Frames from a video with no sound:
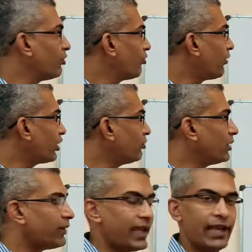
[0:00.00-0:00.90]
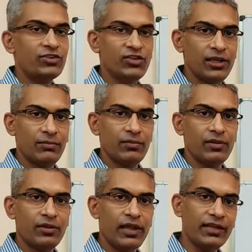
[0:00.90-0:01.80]
What do you mean by LCM?
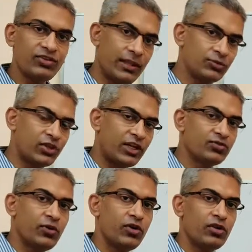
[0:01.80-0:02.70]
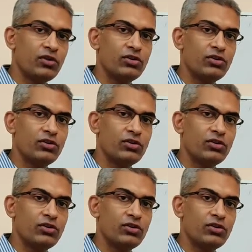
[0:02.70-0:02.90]
LCM stands for